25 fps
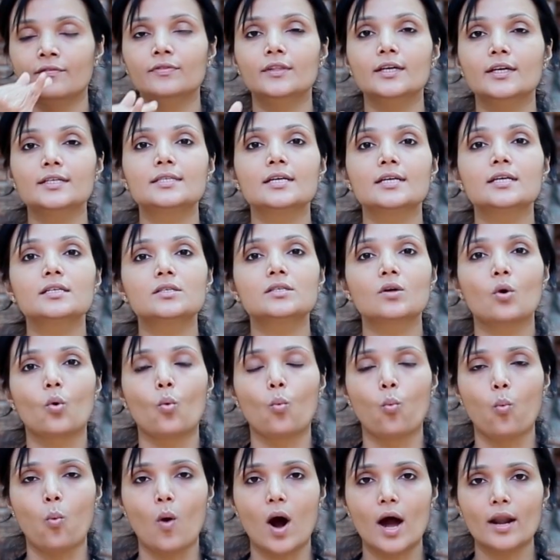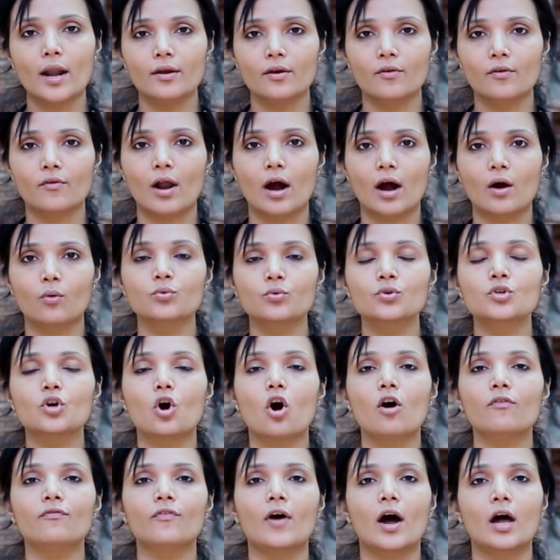This is 1 round
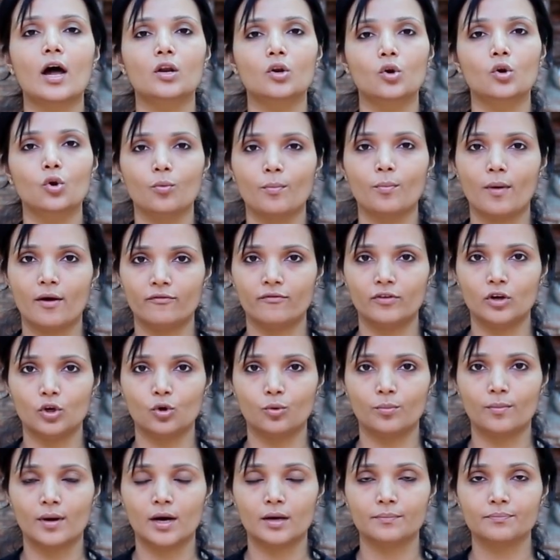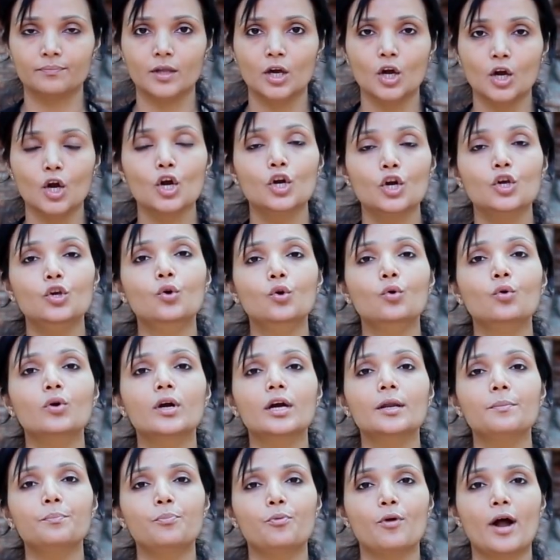of Anuloma Viloma. You
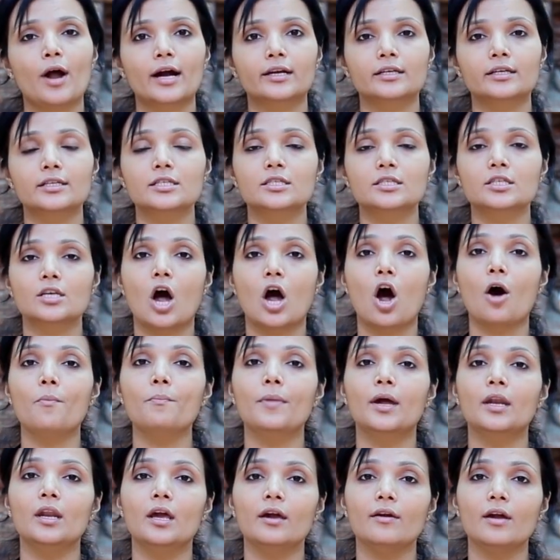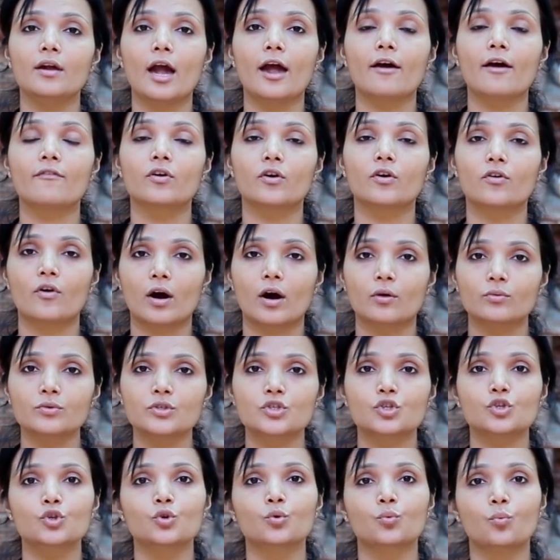can practice how many ever
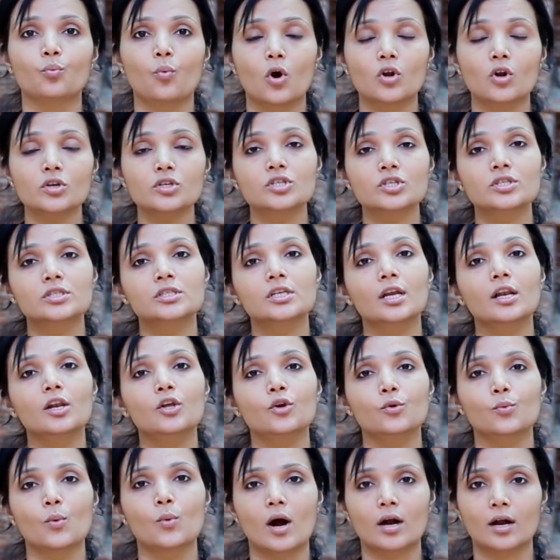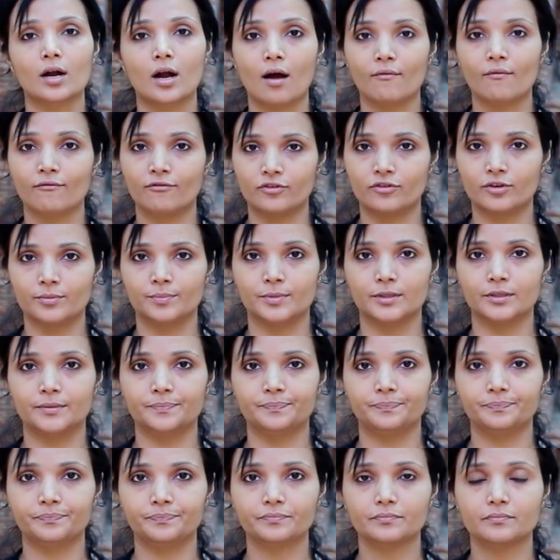rounds you want till you are comfortable.
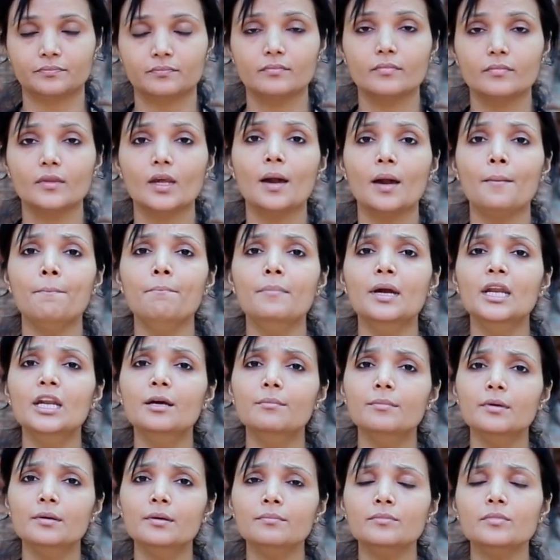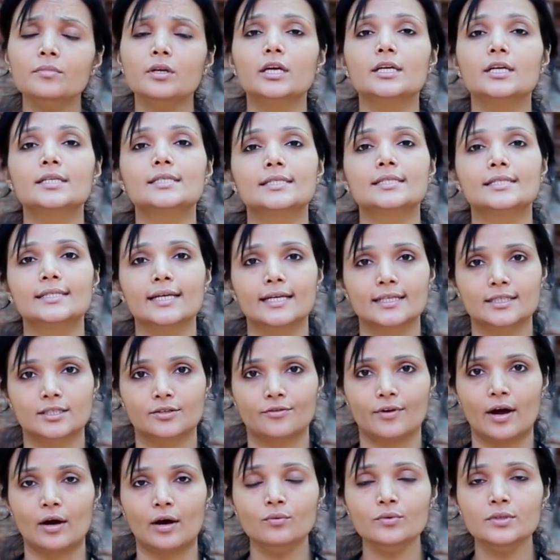Minimum is
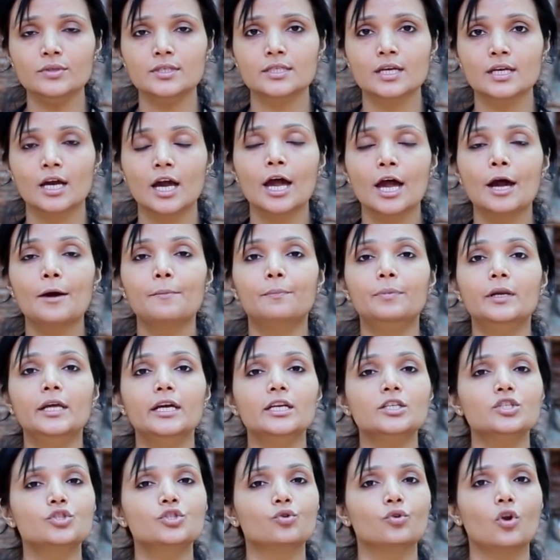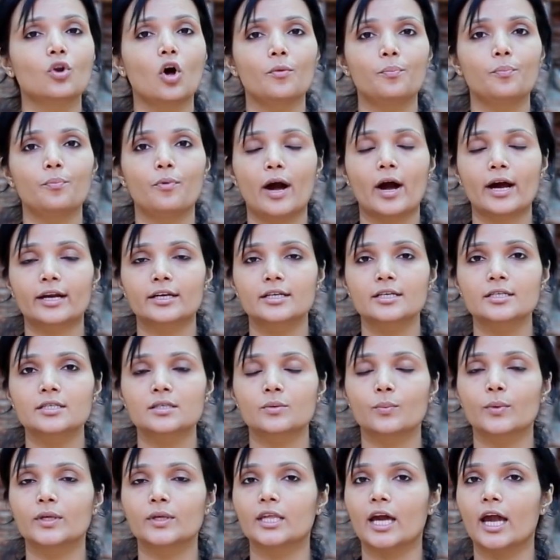6 rounds. Please do not
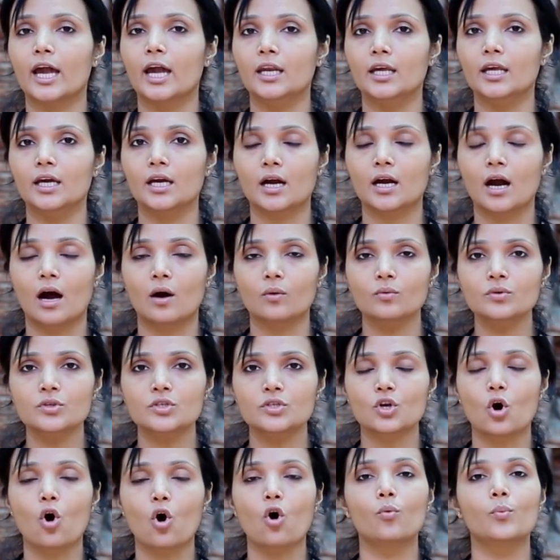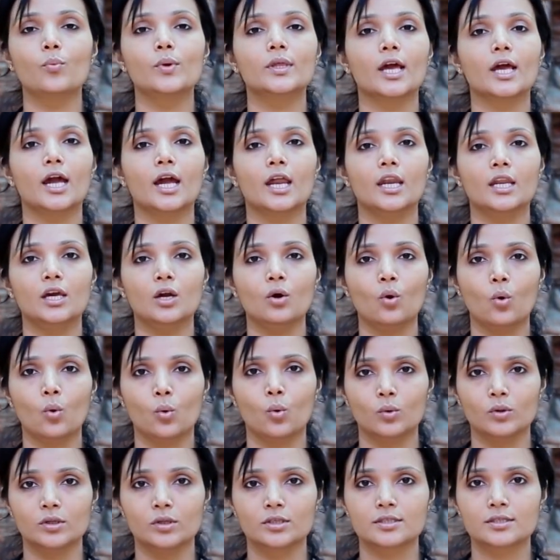practice with any counts or with any
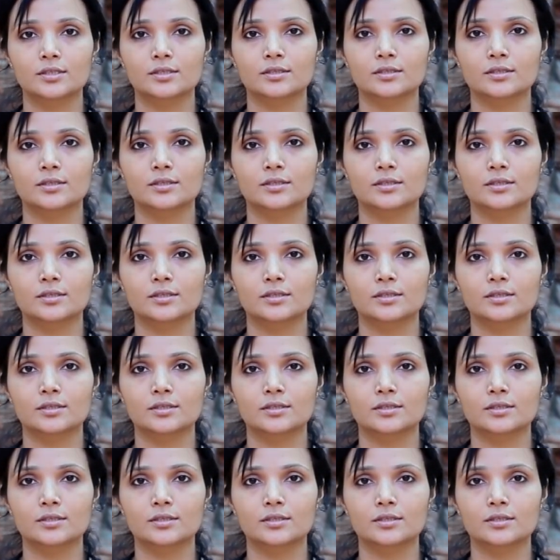holds.